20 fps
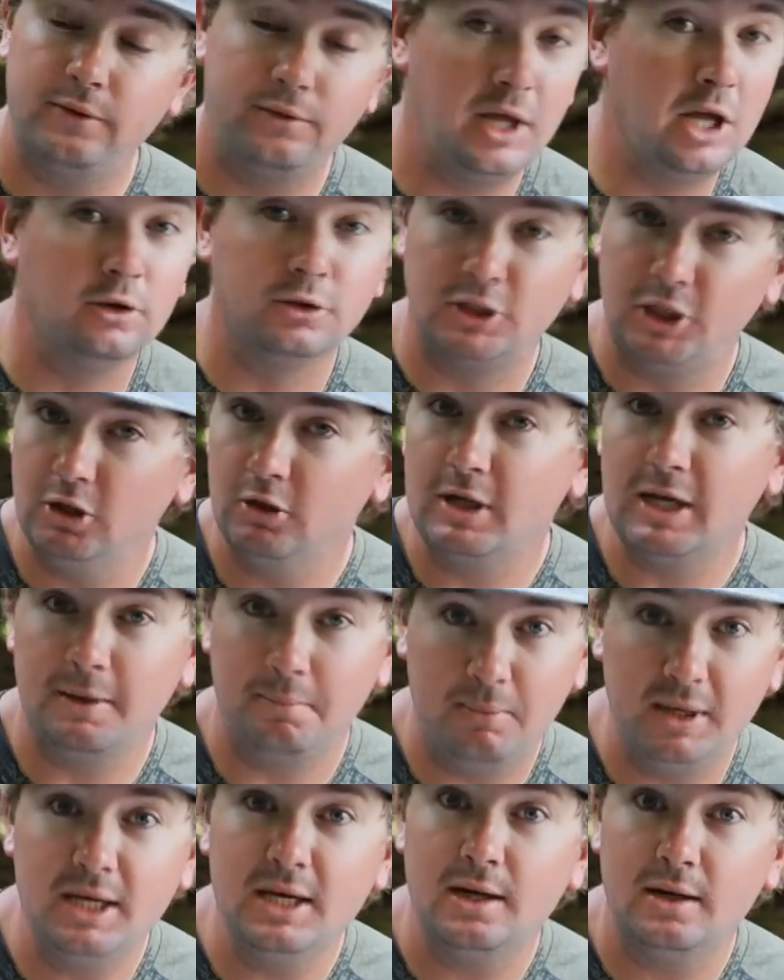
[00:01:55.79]
It'll still
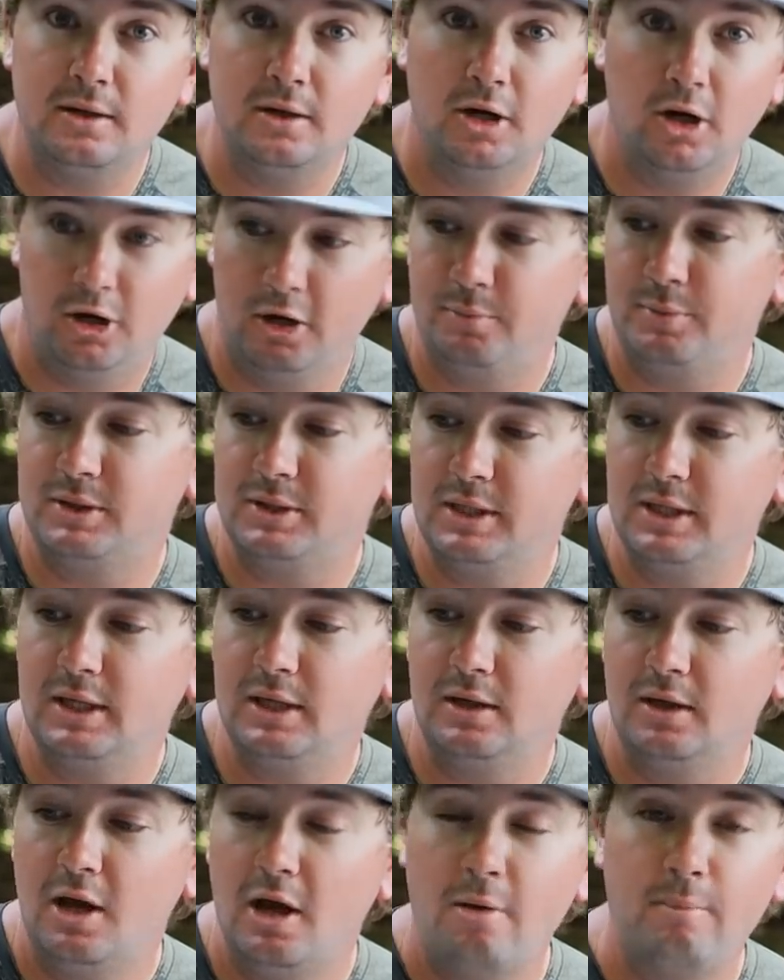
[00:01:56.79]
get bit,
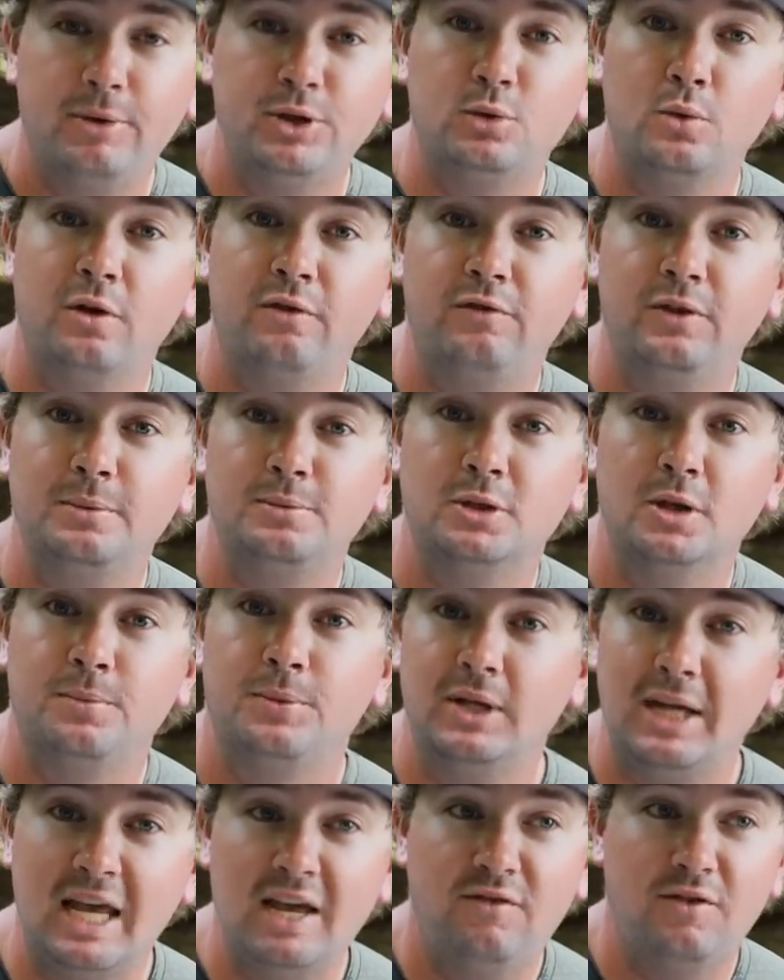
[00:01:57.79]
100%, but you want to flip
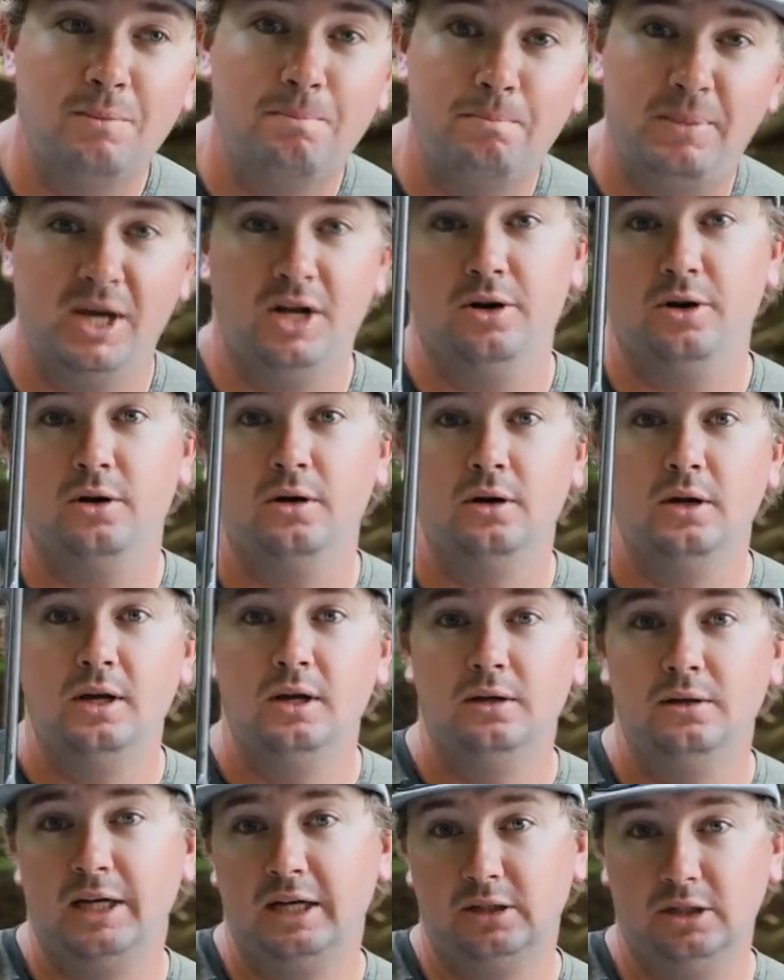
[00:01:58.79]
something even bigger,
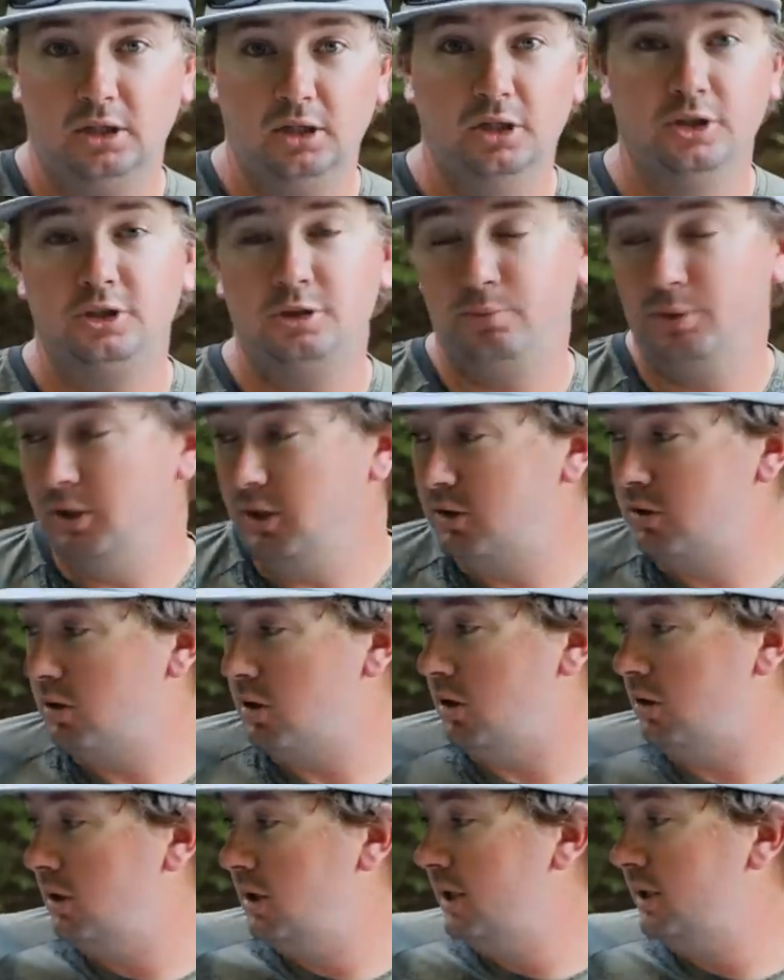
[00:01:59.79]
like the lunch bug
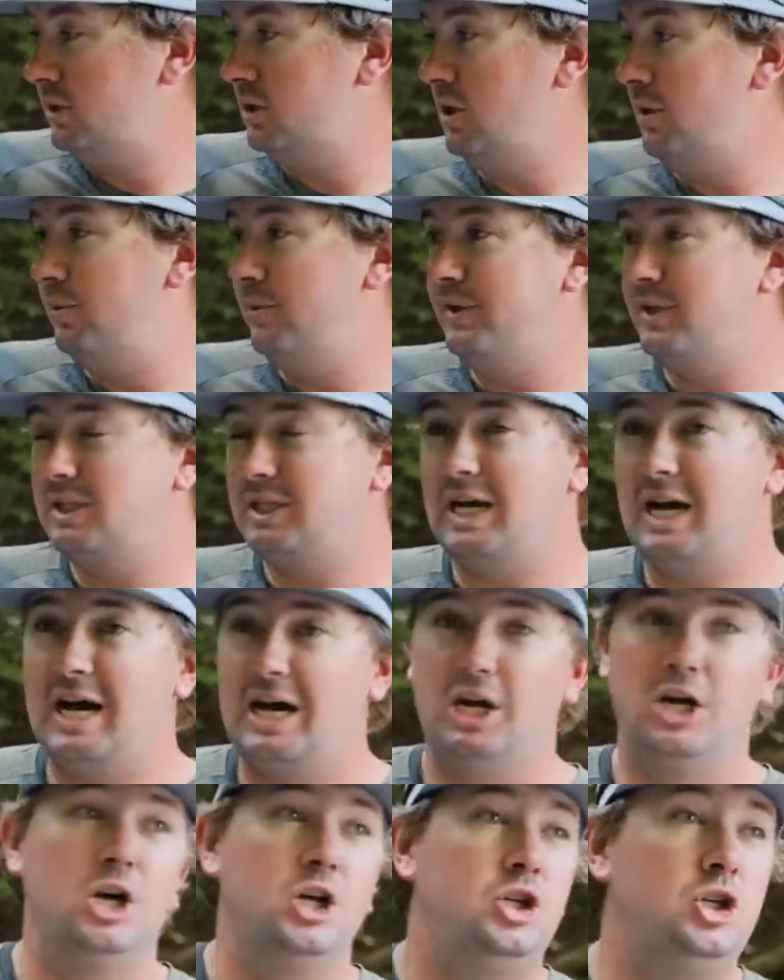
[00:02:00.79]
crawl, something that's
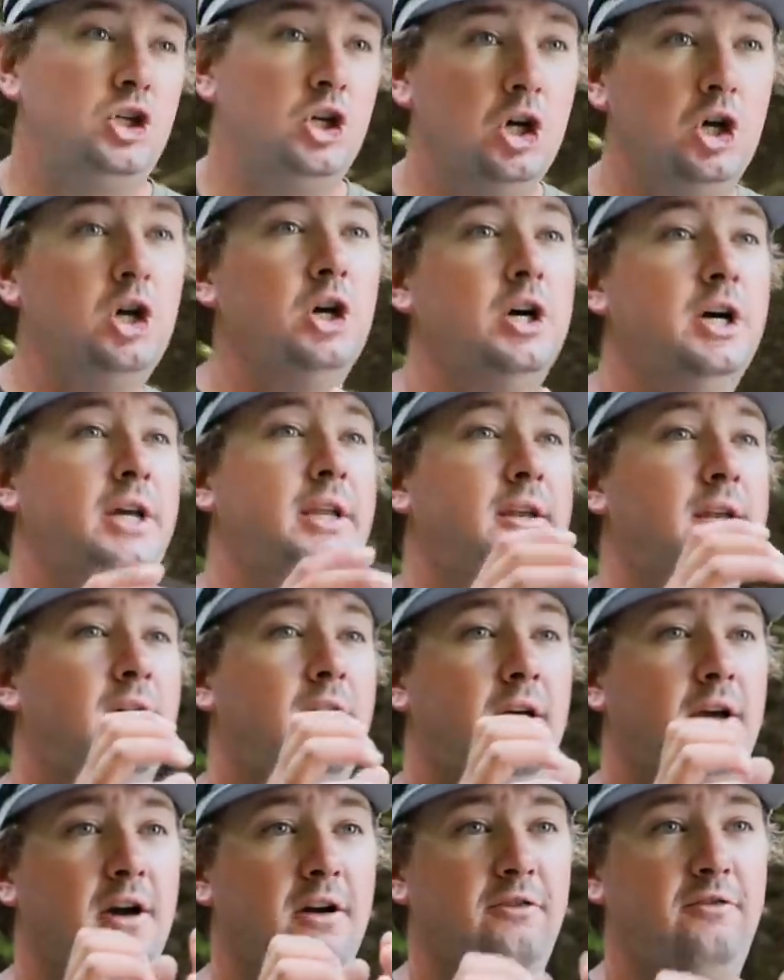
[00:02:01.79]
got a ton
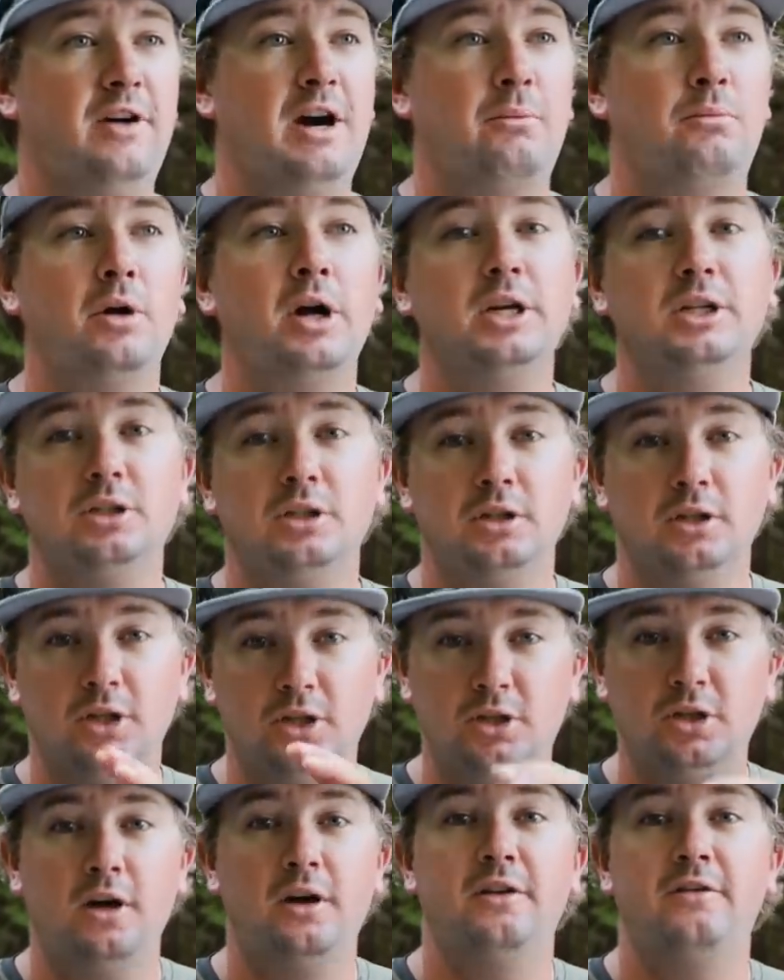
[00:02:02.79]
of vibration, a
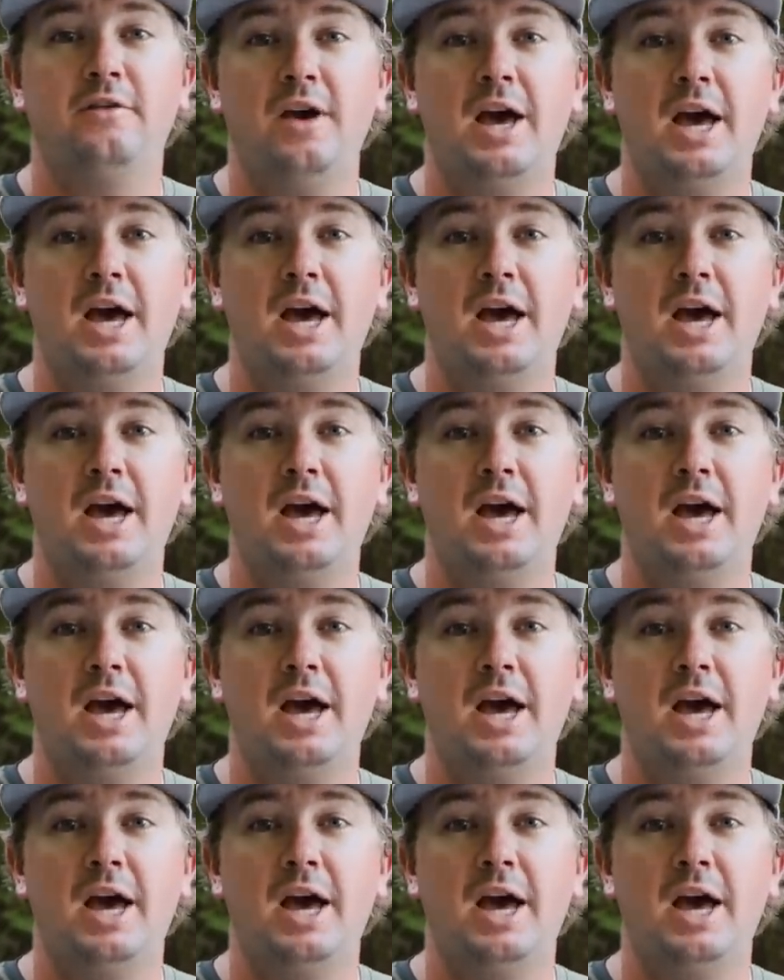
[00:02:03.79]
ton of